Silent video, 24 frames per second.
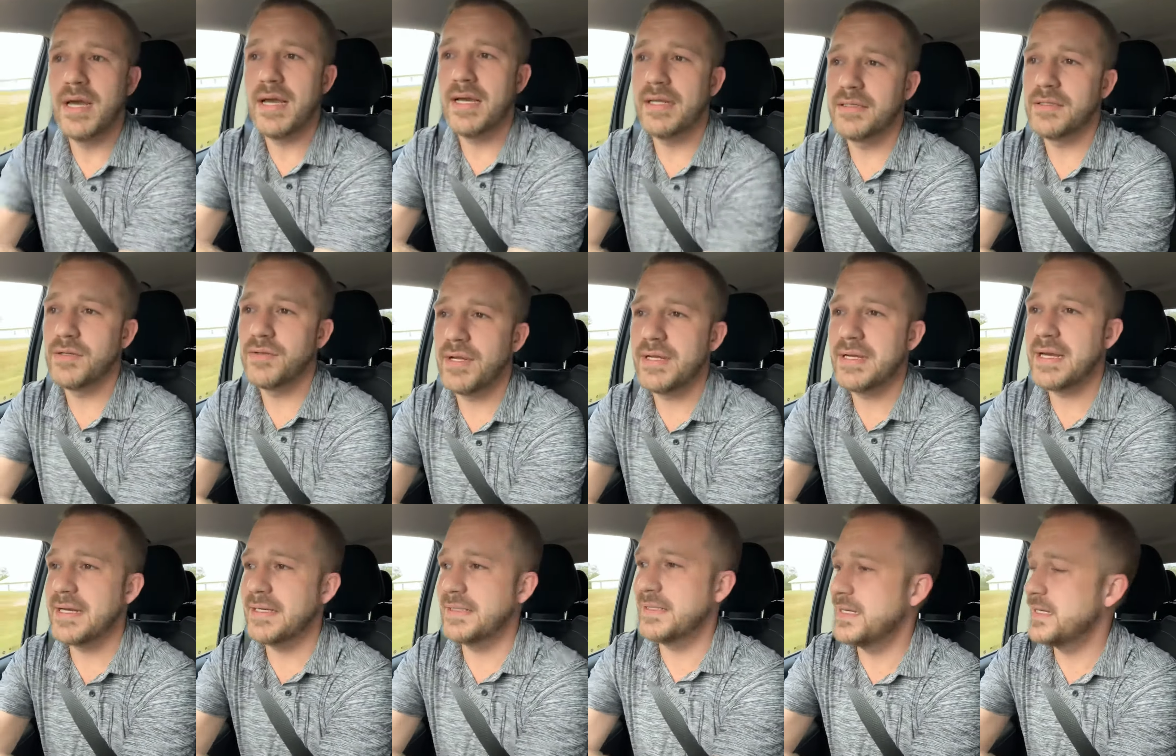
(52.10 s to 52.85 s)
so they
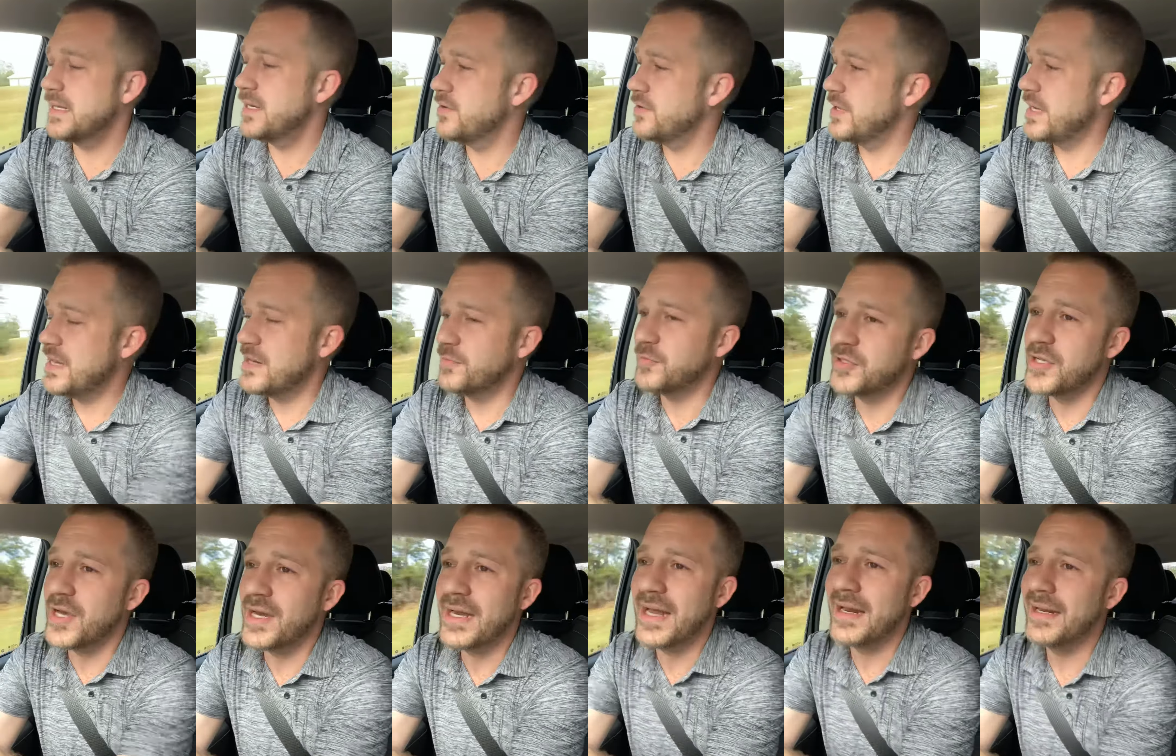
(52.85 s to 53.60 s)
got to take care of the animals.
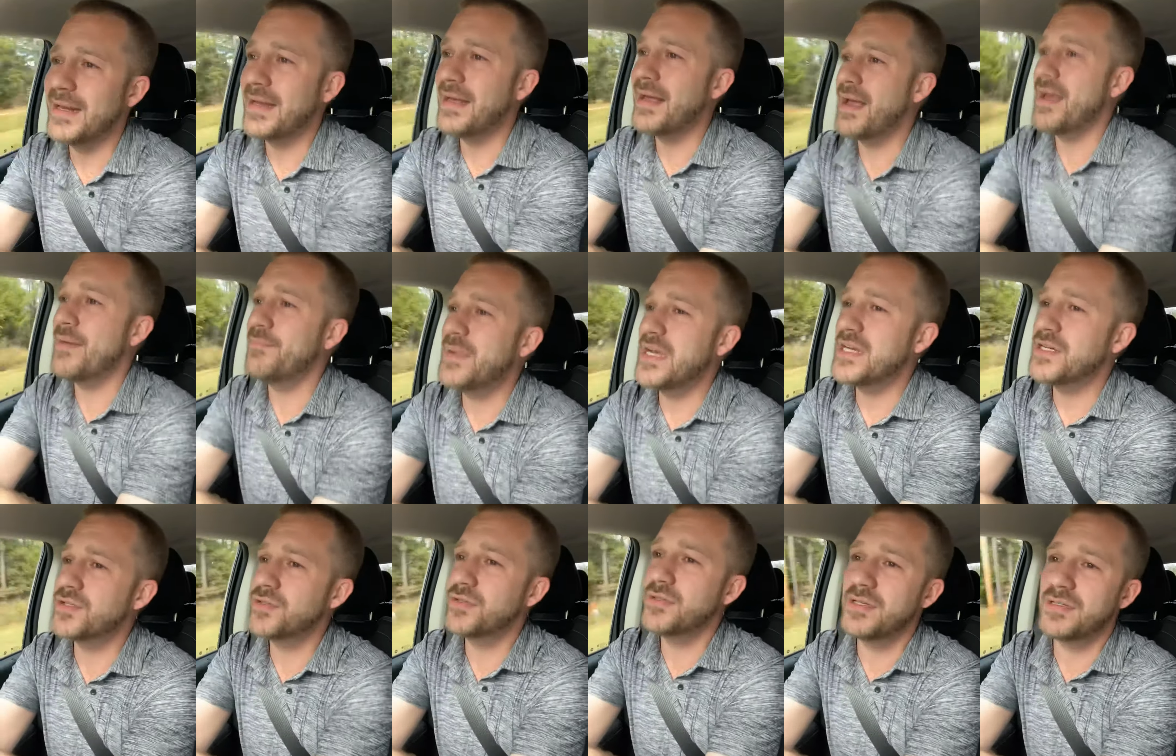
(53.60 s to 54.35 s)
So I got to
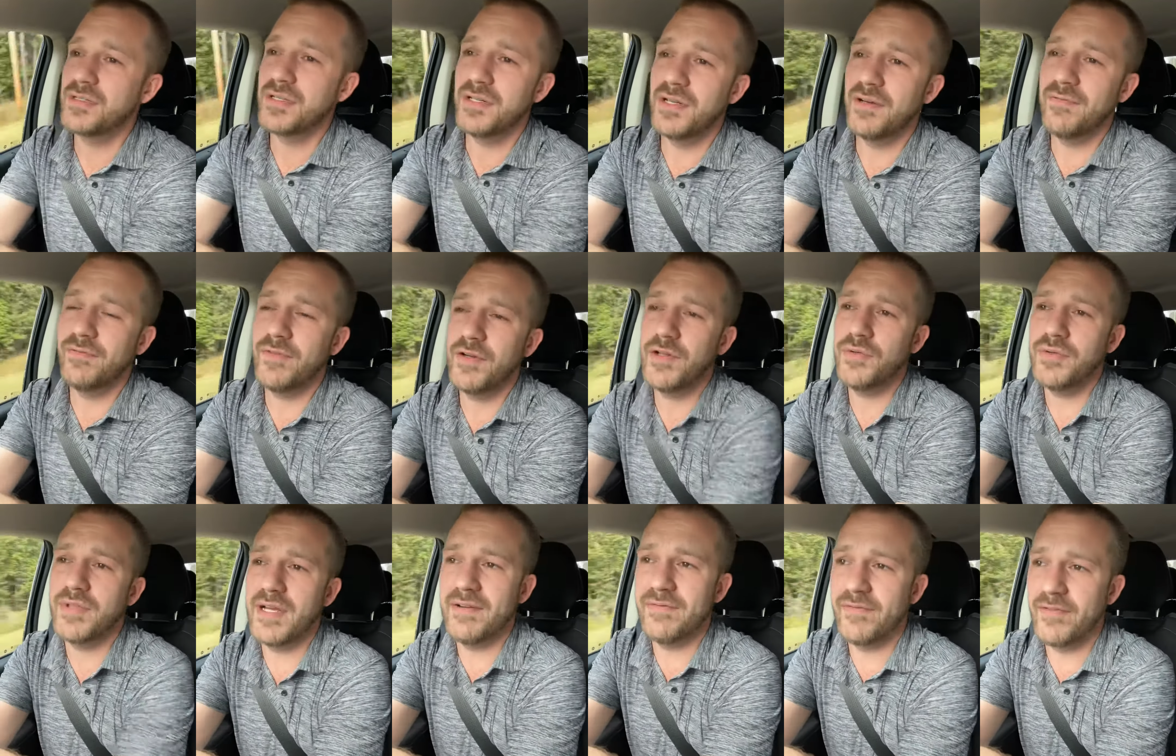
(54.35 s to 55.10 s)
make sure there's enough
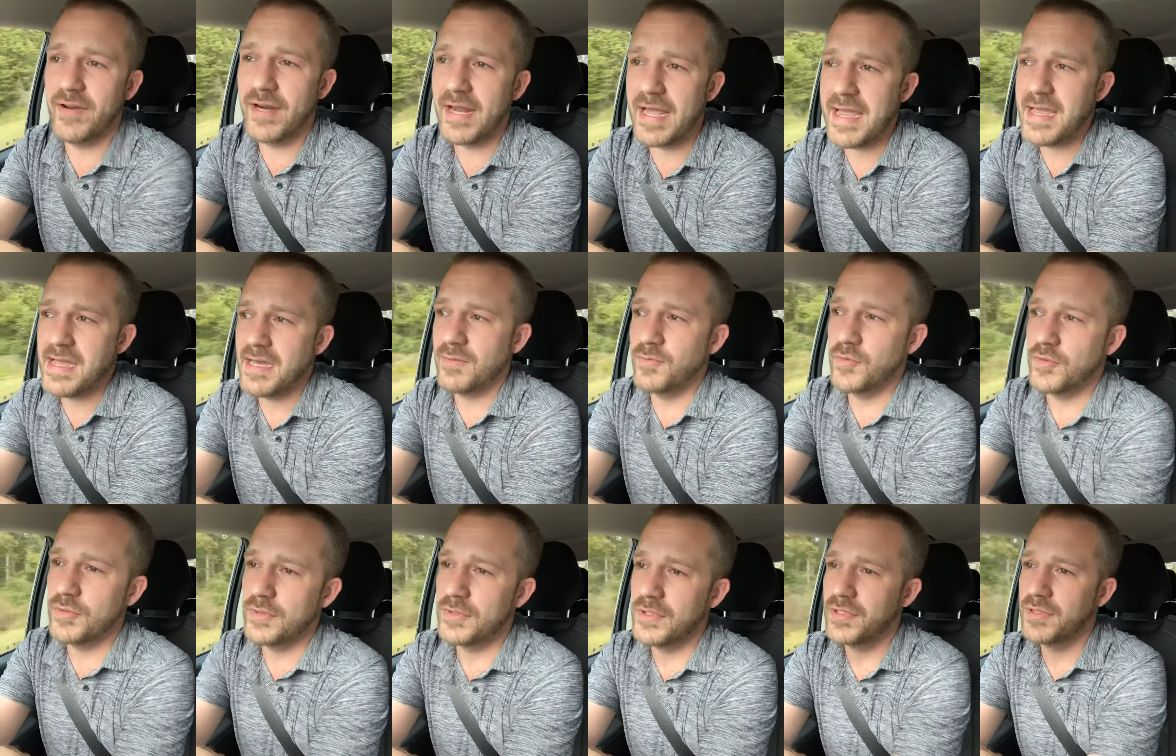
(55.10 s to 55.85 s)
food there for the
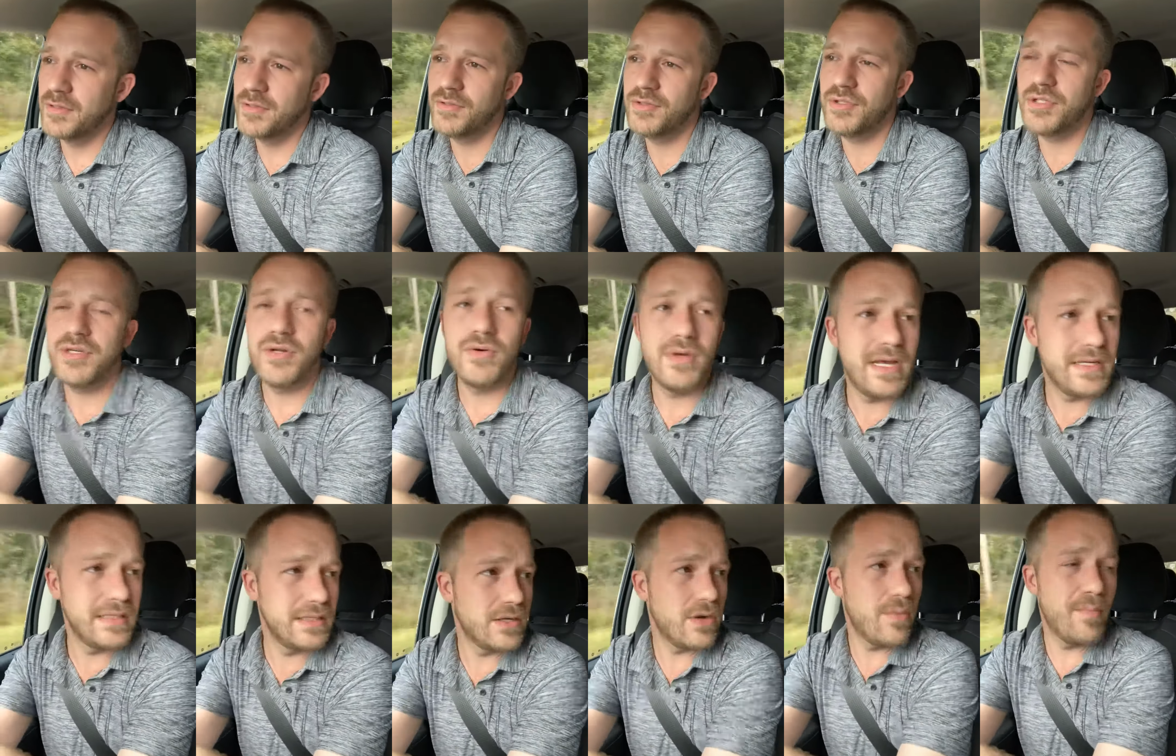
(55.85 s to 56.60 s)
animals, so she don't
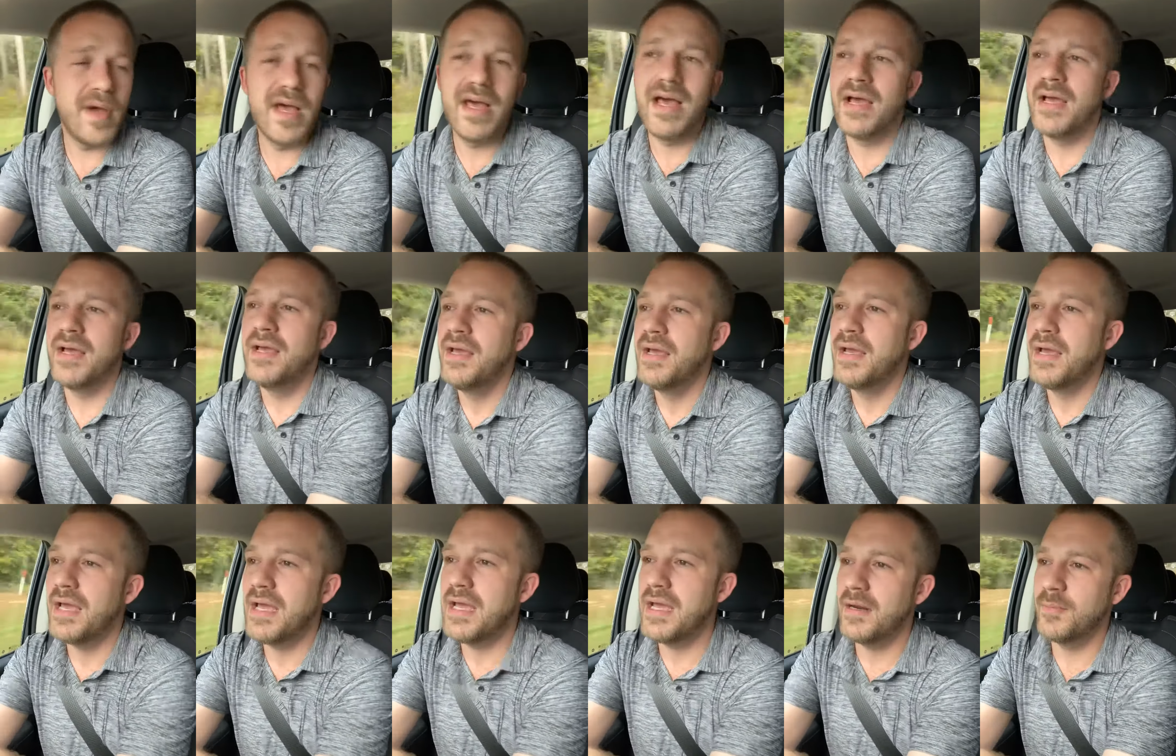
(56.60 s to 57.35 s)
have to go buy
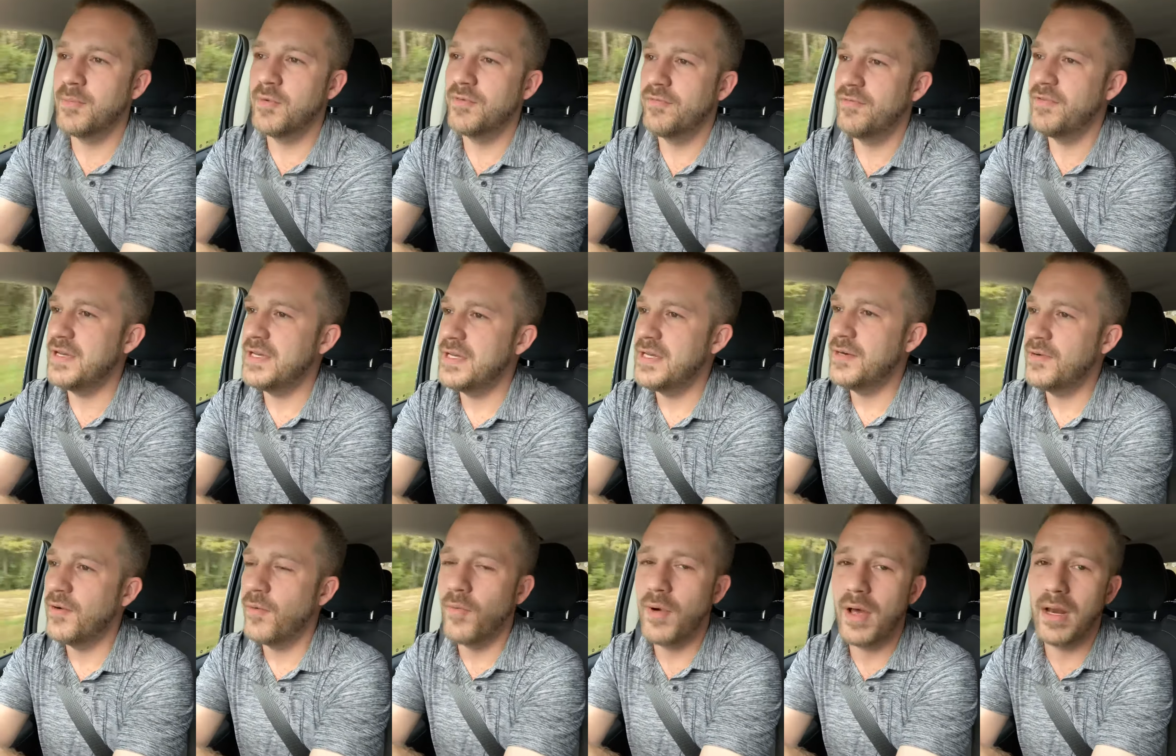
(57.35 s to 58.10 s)
animal feed
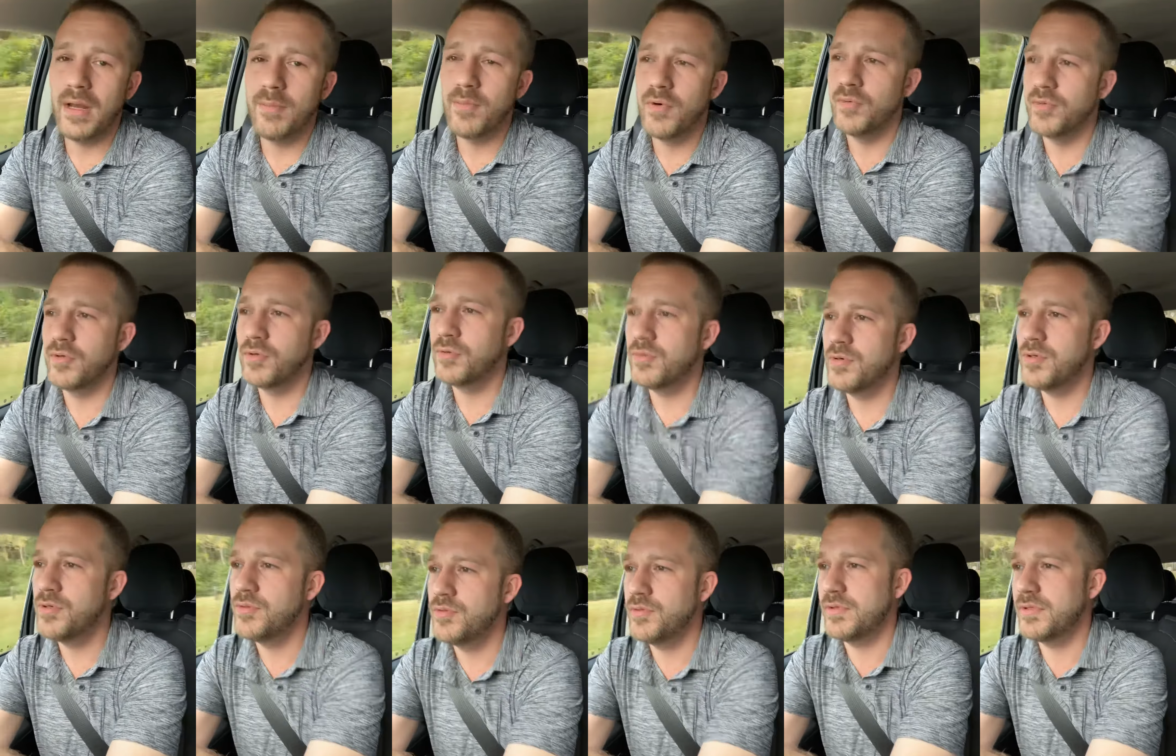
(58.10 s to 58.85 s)
while I'm on the
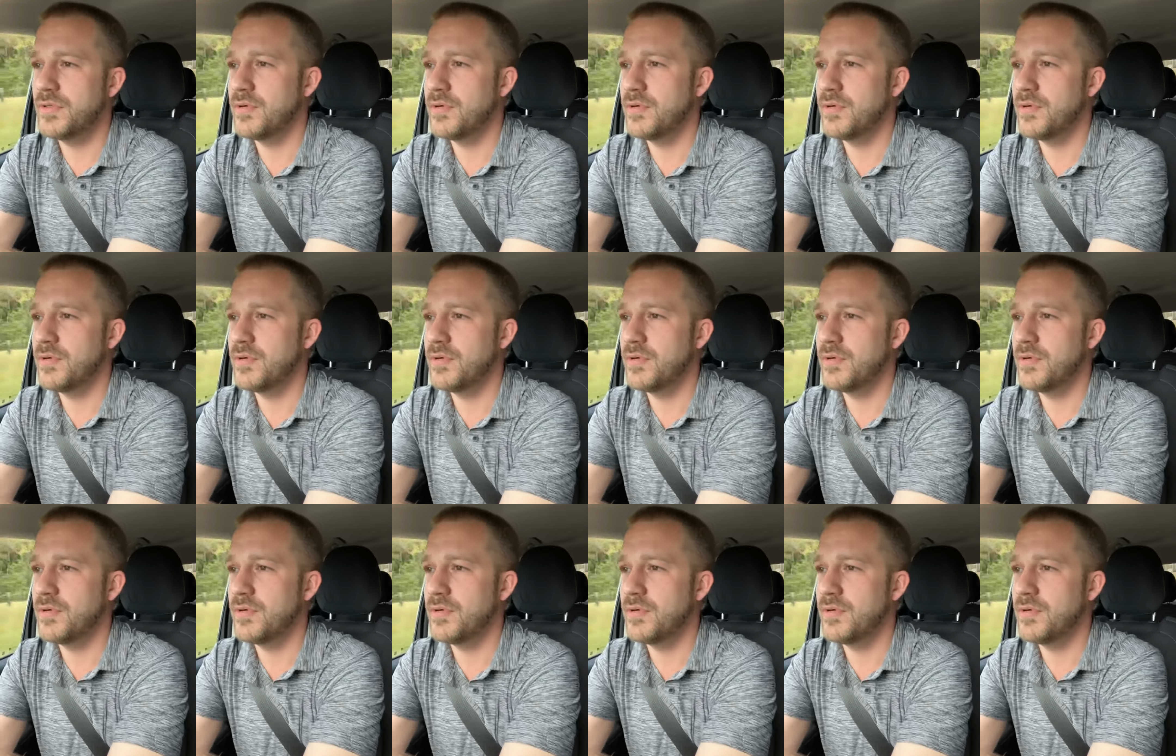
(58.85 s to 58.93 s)
cruise.